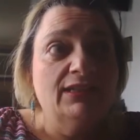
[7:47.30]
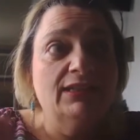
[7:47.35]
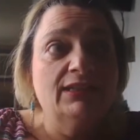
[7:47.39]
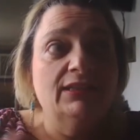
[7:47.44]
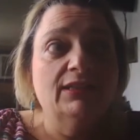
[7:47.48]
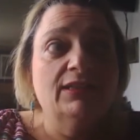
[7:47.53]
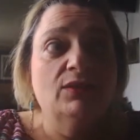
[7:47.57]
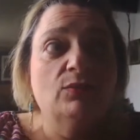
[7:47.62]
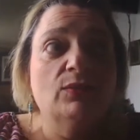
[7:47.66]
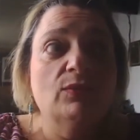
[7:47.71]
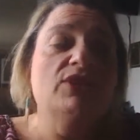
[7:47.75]

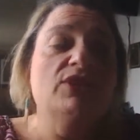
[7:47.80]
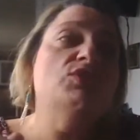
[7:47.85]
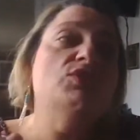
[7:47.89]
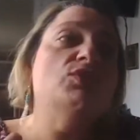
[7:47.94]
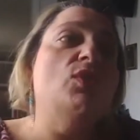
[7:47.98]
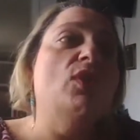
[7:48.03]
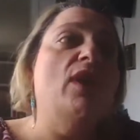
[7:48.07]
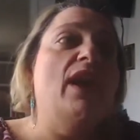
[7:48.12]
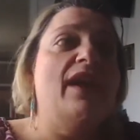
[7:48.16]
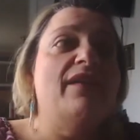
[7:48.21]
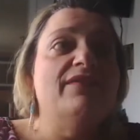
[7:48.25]
why don't you go
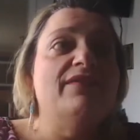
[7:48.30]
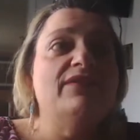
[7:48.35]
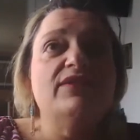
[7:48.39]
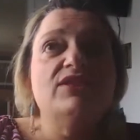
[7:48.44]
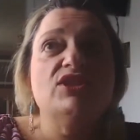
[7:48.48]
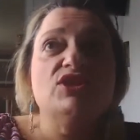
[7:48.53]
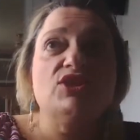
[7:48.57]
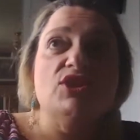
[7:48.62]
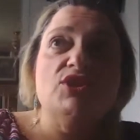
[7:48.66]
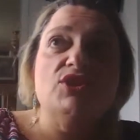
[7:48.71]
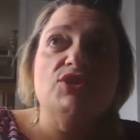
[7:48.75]
have the
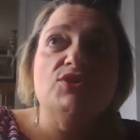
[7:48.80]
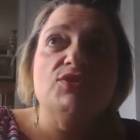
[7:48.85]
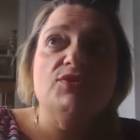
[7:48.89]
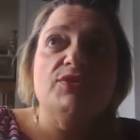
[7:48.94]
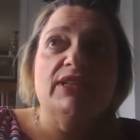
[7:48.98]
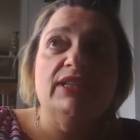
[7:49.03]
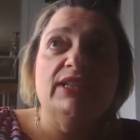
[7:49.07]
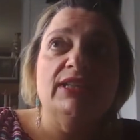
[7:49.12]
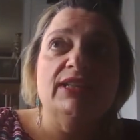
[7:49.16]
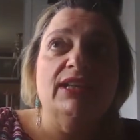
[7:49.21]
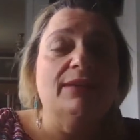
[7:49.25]

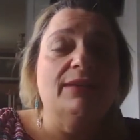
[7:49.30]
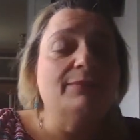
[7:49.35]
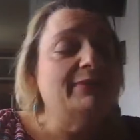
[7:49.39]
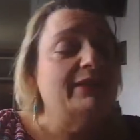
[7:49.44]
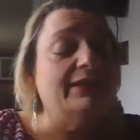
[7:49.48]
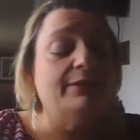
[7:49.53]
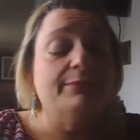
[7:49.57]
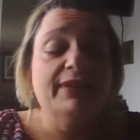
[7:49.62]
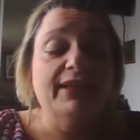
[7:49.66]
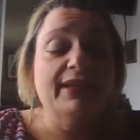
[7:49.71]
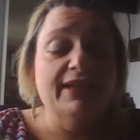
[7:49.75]
surgery? I'm like,
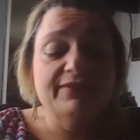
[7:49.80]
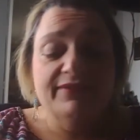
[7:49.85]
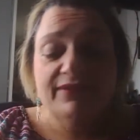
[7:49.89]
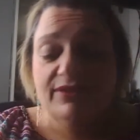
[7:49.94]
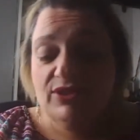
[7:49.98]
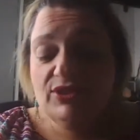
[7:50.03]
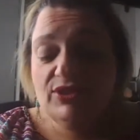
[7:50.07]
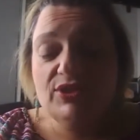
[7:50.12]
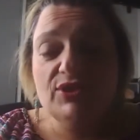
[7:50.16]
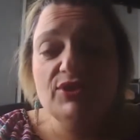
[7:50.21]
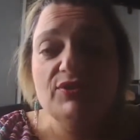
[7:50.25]
I'm not having the
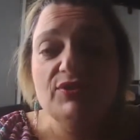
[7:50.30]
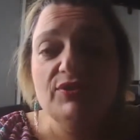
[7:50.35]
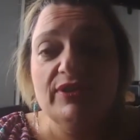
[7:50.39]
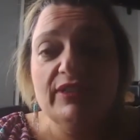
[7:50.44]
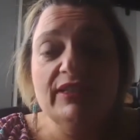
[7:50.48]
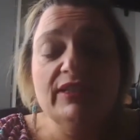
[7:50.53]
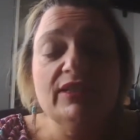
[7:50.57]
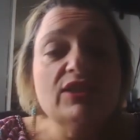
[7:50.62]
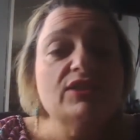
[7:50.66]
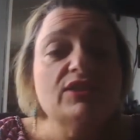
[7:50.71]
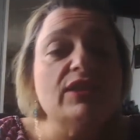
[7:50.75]
surgery
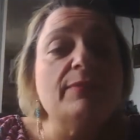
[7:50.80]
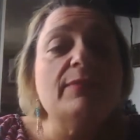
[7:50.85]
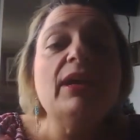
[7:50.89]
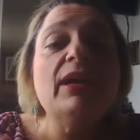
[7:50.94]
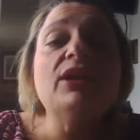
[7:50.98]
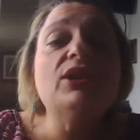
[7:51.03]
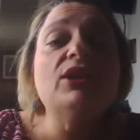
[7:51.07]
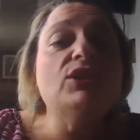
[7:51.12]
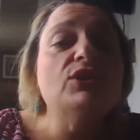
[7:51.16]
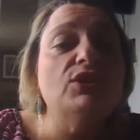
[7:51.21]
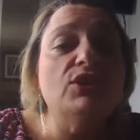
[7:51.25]
because I'm not
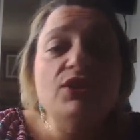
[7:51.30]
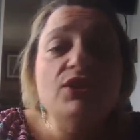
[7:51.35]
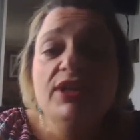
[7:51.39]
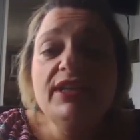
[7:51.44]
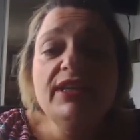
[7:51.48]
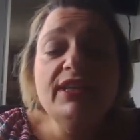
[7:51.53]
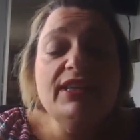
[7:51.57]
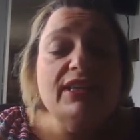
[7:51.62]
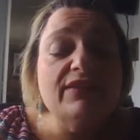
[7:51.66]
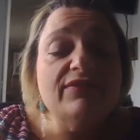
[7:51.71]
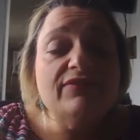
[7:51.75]
going to learn
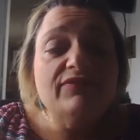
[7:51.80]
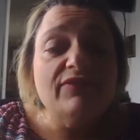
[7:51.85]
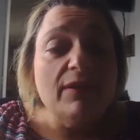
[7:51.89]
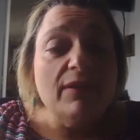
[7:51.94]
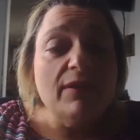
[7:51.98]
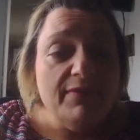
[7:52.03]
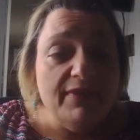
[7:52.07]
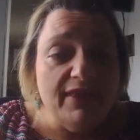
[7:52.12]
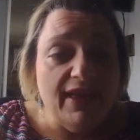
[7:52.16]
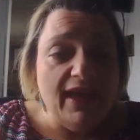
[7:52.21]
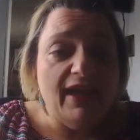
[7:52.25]
anything
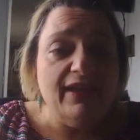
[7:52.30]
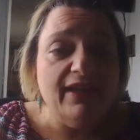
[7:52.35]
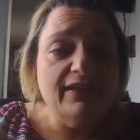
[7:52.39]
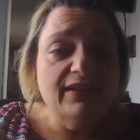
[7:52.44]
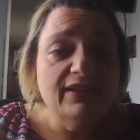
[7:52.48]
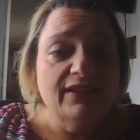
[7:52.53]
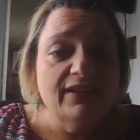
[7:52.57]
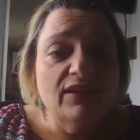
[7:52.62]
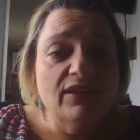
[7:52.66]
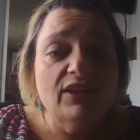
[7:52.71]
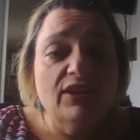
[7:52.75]
from that.
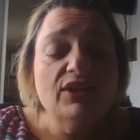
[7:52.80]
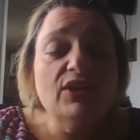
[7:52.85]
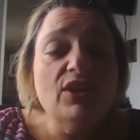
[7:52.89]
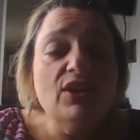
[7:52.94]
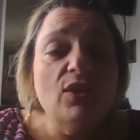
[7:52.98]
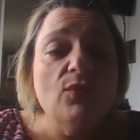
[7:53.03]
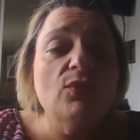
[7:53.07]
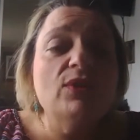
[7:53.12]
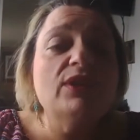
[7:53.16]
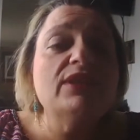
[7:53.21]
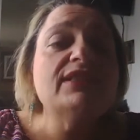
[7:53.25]
You know,
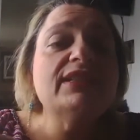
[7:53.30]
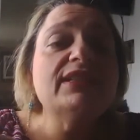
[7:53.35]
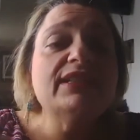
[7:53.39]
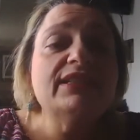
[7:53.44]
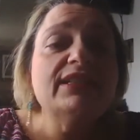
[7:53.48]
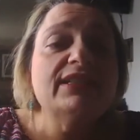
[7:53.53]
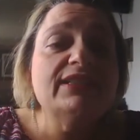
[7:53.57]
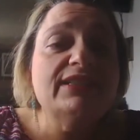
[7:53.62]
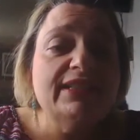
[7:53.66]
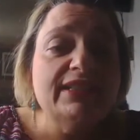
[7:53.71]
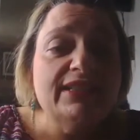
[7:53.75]
what is it going
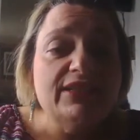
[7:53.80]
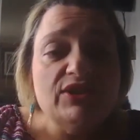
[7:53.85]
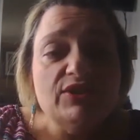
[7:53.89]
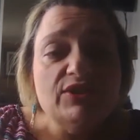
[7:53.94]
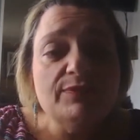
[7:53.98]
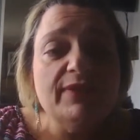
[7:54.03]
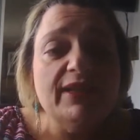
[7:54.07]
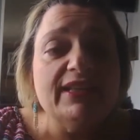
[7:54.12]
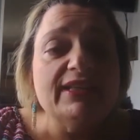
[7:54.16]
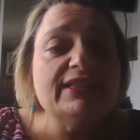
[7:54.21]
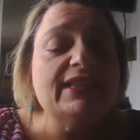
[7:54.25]
to teach
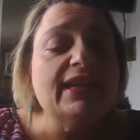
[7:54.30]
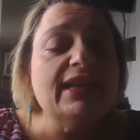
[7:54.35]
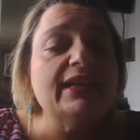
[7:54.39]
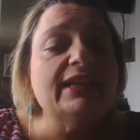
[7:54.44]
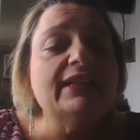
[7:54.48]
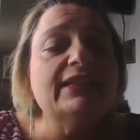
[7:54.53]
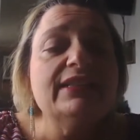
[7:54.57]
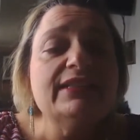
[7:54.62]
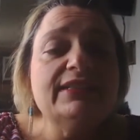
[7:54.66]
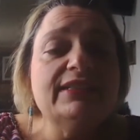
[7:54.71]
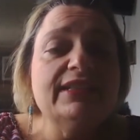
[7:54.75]
me? It's not going
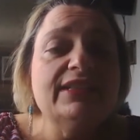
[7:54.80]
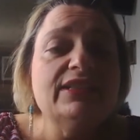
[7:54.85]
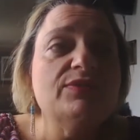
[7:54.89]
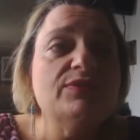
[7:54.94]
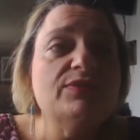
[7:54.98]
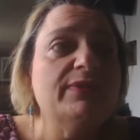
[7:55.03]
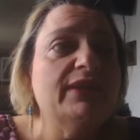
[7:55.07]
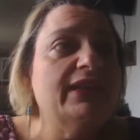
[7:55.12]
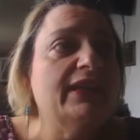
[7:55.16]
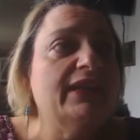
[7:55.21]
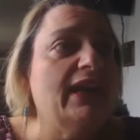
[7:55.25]
to teach
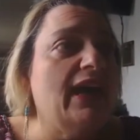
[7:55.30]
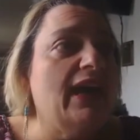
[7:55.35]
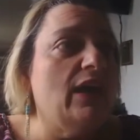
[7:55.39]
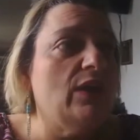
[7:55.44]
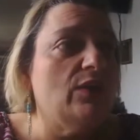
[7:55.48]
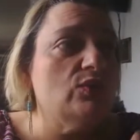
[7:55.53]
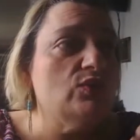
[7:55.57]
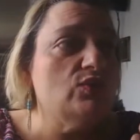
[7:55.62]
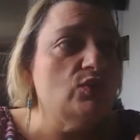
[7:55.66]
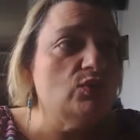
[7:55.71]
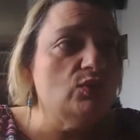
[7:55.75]
me
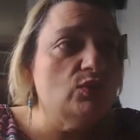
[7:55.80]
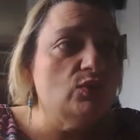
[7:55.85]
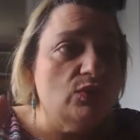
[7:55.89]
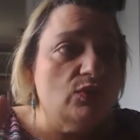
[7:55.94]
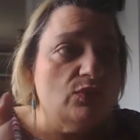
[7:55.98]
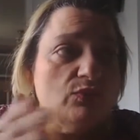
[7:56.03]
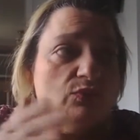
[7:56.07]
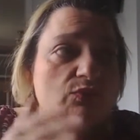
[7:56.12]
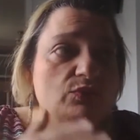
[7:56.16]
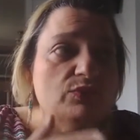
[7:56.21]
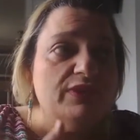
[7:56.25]
how to
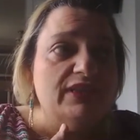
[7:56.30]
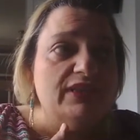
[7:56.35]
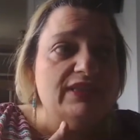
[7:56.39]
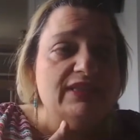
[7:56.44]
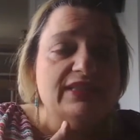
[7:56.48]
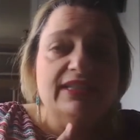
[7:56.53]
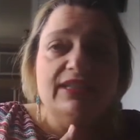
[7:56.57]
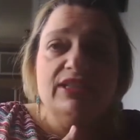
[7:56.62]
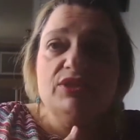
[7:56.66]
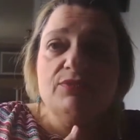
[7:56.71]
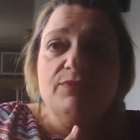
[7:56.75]

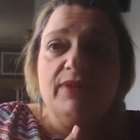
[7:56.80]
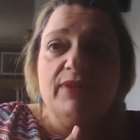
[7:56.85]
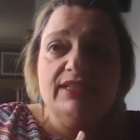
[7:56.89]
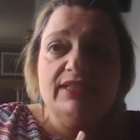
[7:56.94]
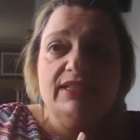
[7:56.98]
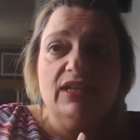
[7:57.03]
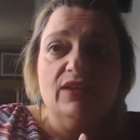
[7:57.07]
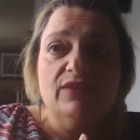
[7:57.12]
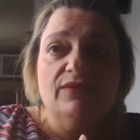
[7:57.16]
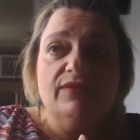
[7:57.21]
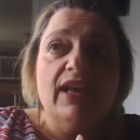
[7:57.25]
reteach
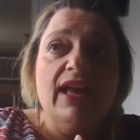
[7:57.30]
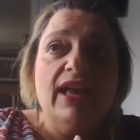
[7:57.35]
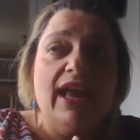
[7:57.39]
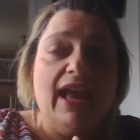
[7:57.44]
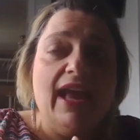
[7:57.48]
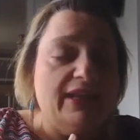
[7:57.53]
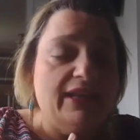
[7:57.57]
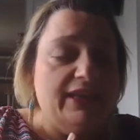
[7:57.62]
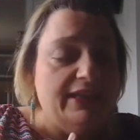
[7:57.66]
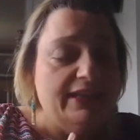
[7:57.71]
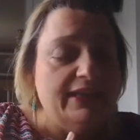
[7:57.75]
myself how
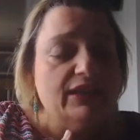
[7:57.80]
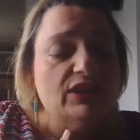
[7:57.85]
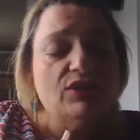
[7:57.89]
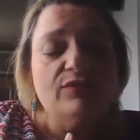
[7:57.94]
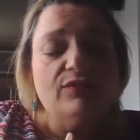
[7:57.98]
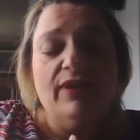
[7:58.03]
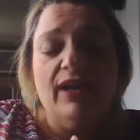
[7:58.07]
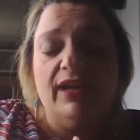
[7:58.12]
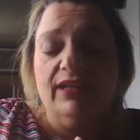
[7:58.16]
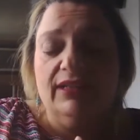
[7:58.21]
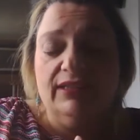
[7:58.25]
to eat
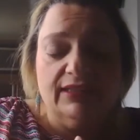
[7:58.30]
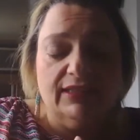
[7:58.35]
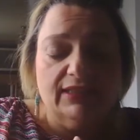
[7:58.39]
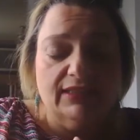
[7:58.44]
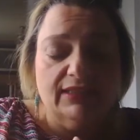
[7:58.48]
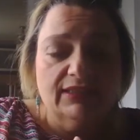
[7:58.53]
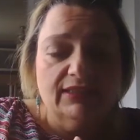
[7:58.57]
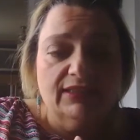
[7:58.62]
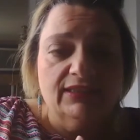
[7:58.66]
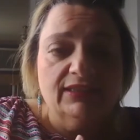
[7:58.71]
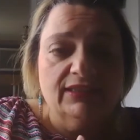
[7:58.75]
correctly
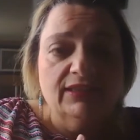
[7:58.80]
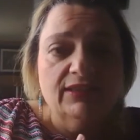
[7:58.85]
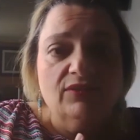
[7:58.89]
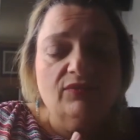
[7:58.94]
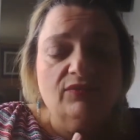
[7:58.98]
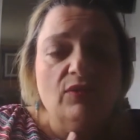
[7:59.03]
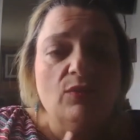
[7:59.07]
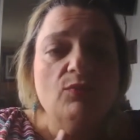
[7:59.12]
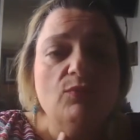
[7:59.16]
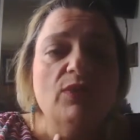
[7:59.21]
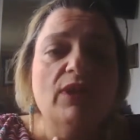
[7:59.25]

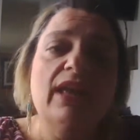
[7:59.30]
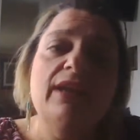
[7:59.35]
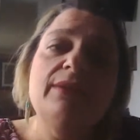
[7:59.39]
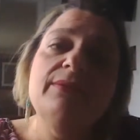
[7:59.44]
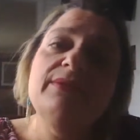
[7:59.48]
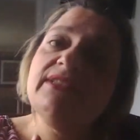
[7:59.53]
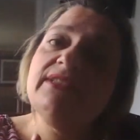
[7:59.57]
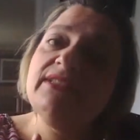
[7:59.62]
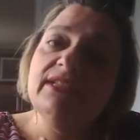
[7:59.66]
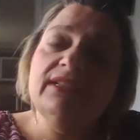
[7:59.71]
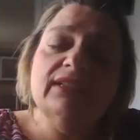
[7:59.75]
from when I
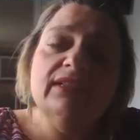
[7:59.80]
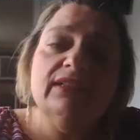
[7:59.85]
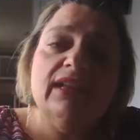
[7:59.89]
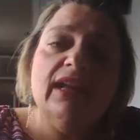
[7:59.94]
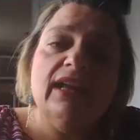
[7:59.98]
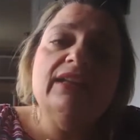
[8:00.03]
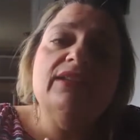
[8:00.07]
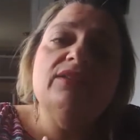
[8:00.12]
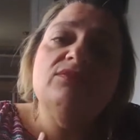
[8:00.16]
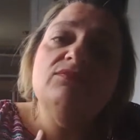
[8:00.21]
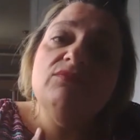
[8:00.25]
was little.
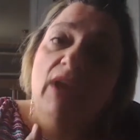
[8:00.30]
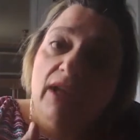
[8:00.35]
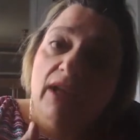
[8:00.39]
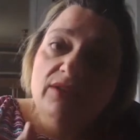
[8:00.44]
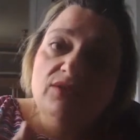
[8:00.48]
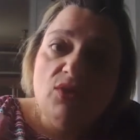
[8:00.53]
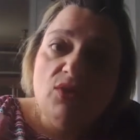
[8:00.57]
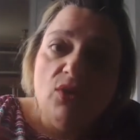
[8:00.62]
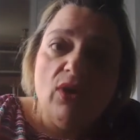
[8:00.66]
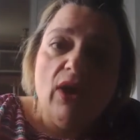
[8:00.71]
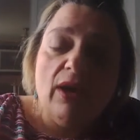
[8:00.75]
I I
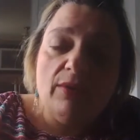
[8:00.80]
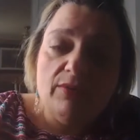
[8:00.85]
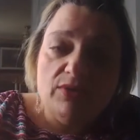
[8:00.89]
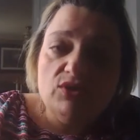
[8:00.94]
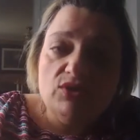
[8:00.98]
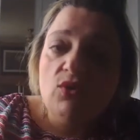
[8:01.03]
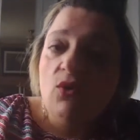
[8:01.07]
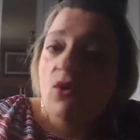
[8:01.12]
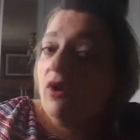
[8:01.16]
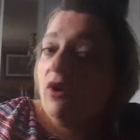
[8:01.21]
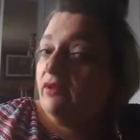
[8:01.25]
taught I was
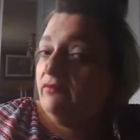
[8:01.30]
taught